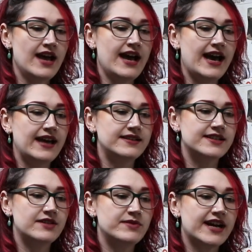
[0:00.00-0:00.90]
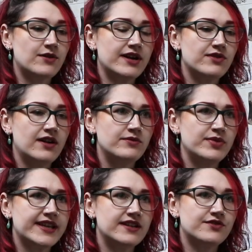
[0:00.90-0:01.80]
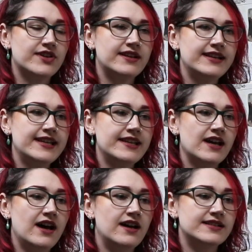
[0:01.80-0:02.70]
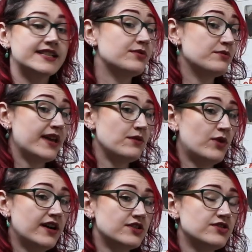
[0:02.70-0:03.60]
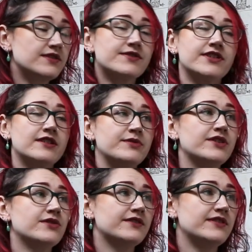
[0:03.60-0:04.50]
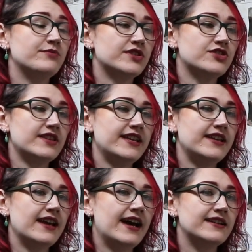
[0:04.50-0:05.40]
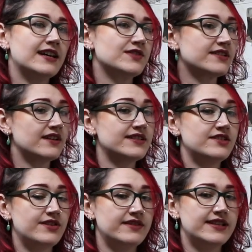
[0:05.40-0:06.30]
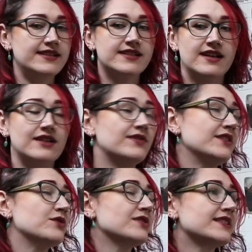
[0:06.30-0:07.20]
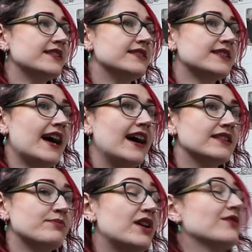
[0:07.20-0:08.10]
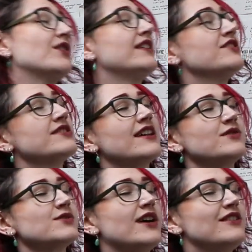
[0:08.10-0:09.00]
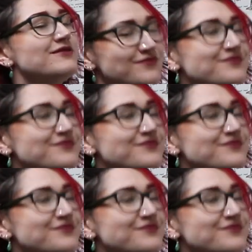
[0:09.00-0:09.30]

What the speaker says: And now I run beginner-friendly sip and paint workshops for a company called Lovely Brushley, and now I've started doing these lovely courses at Bath College now as well.